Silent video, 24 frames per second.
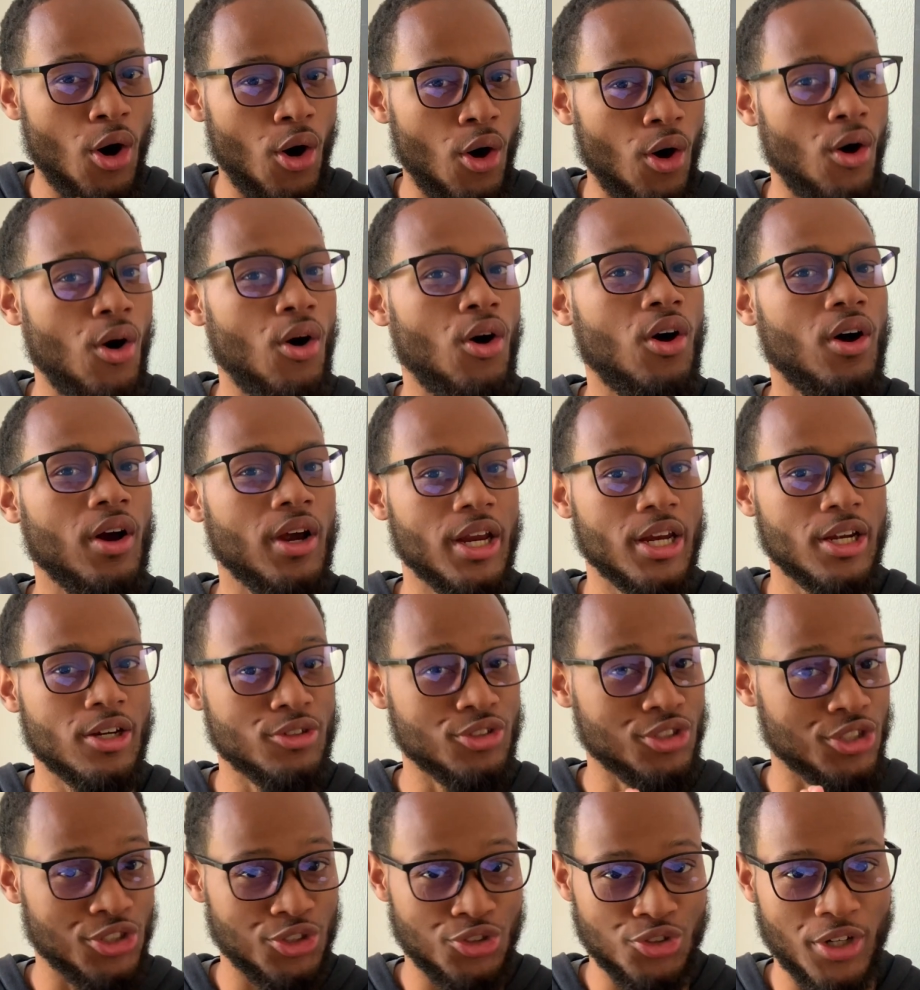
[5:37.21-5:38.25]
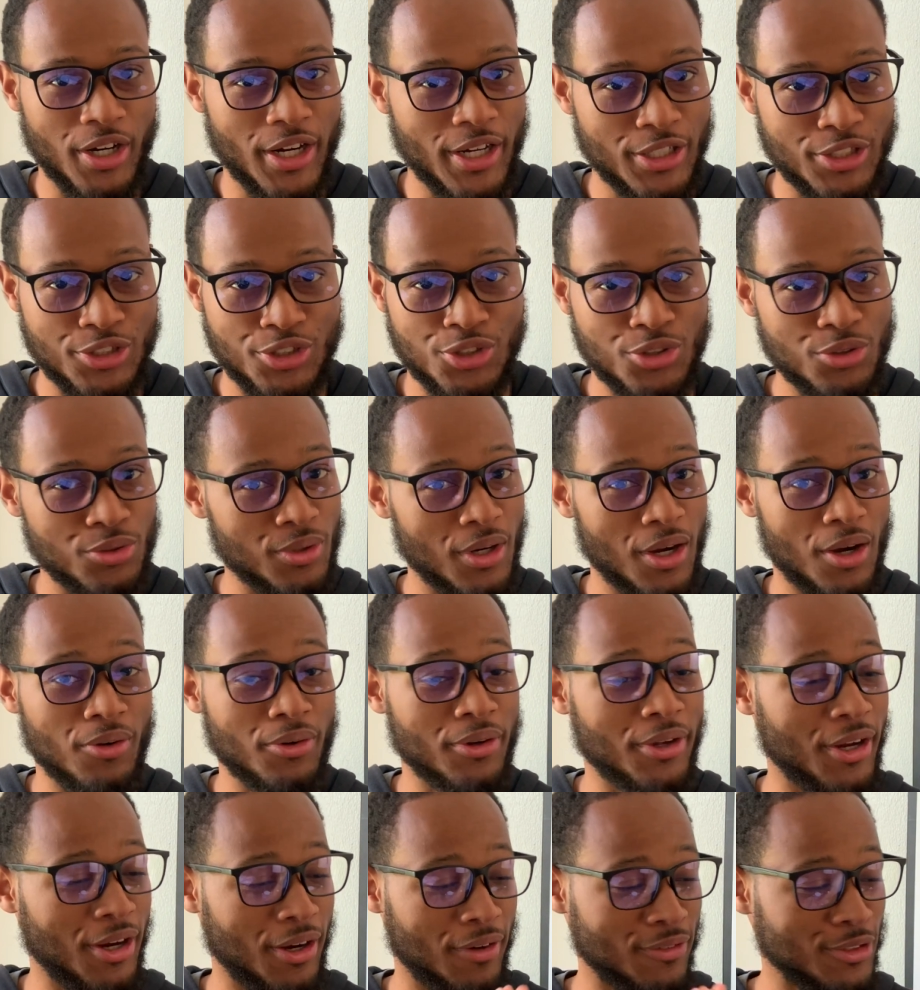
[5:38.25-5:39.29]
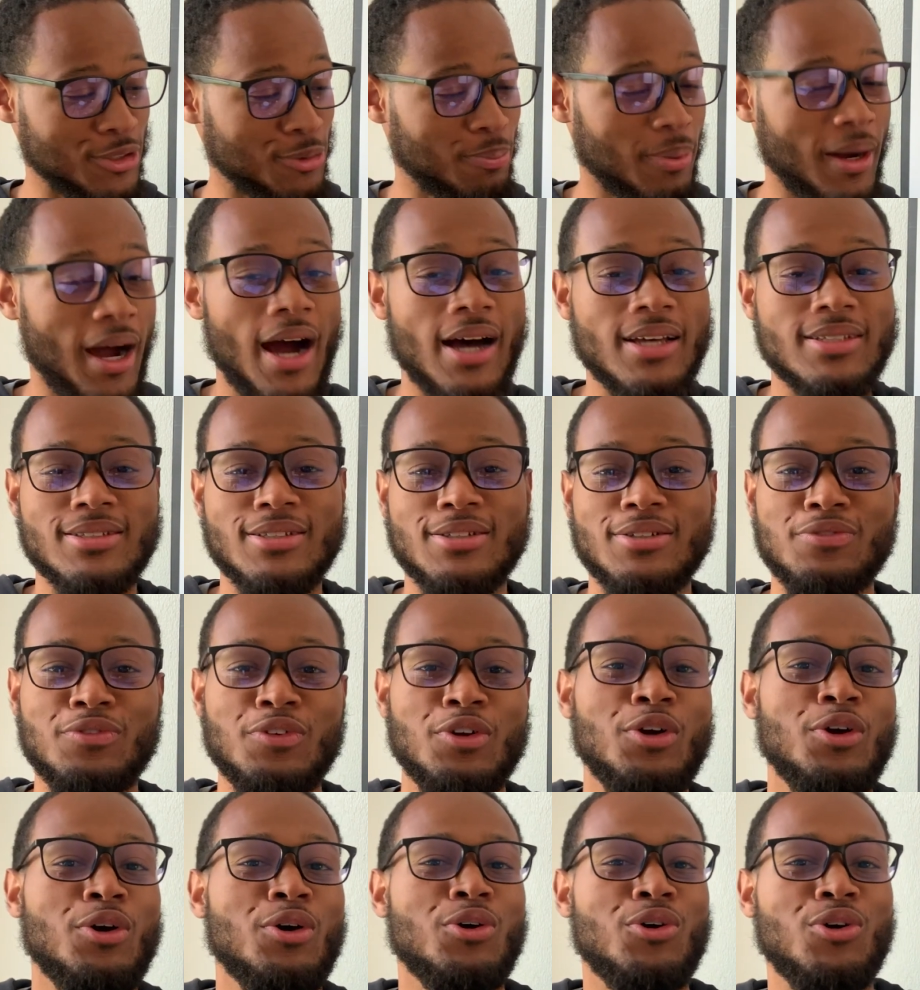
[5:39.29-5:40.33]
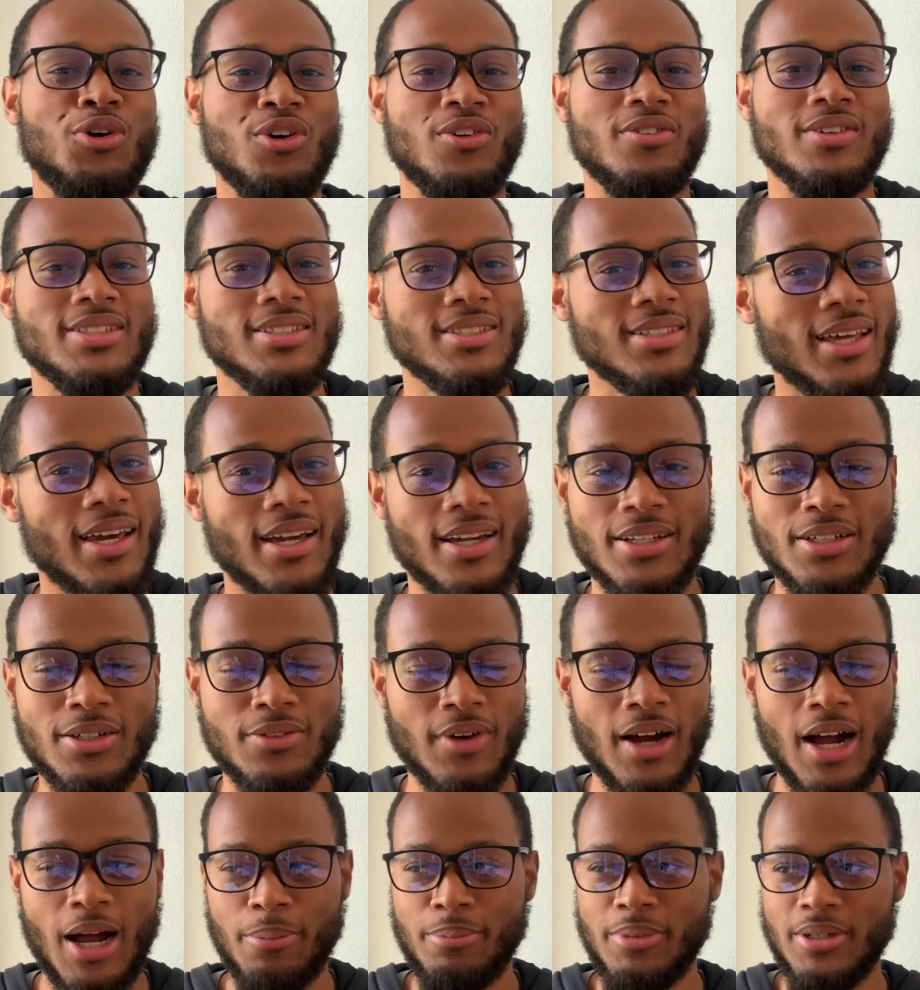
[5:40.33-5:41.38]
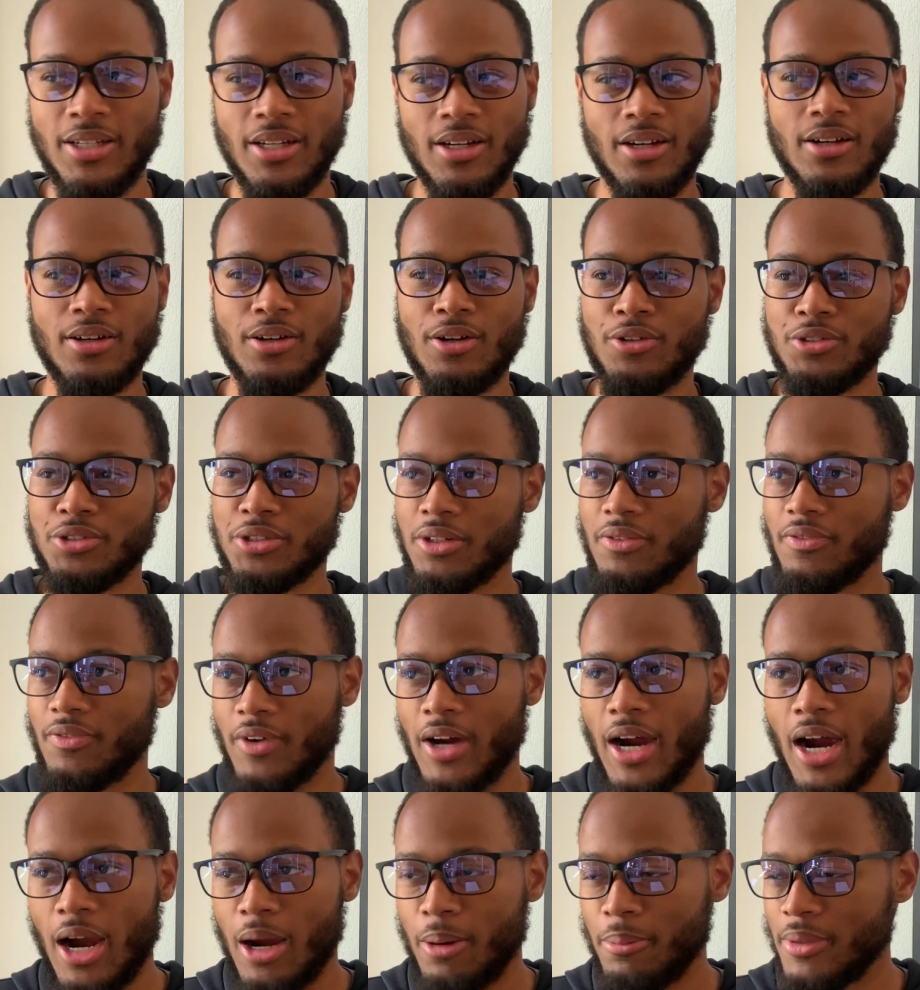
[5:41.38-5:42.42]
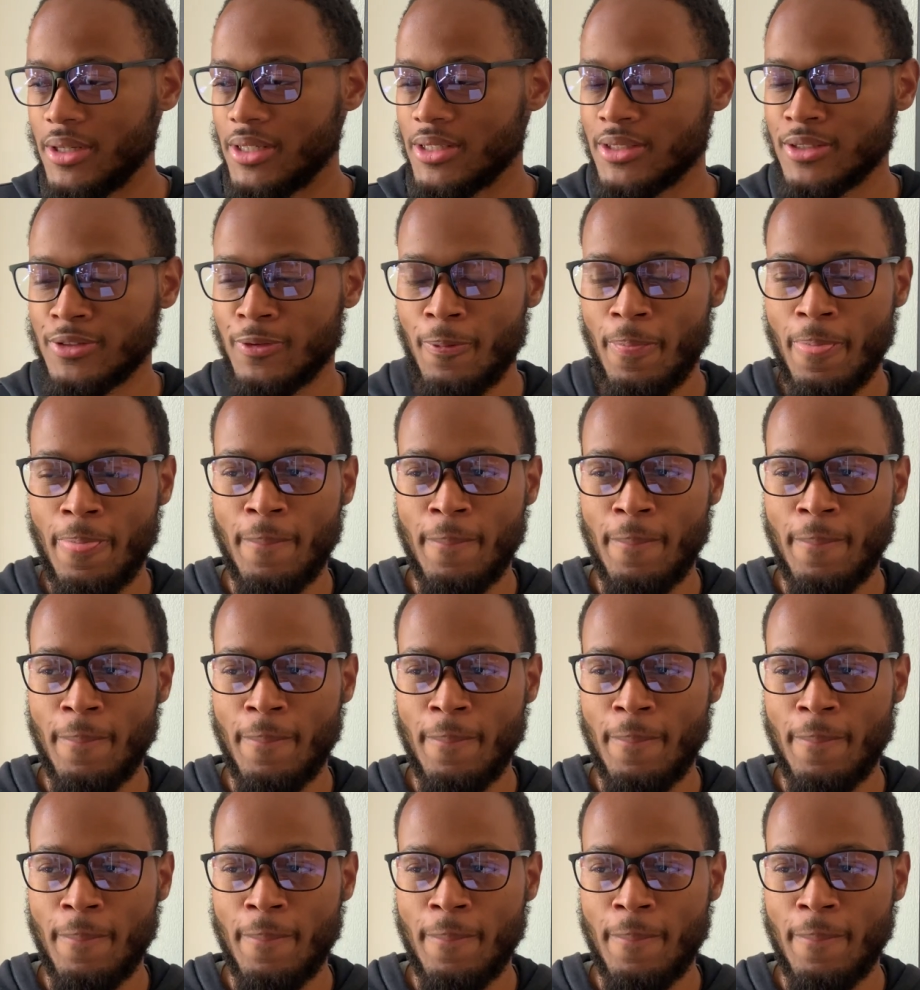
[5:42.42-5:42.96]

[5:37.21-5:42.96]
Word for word: All energy drains you. I don't care if it's positive or if it's negative. I'll be there in those environments,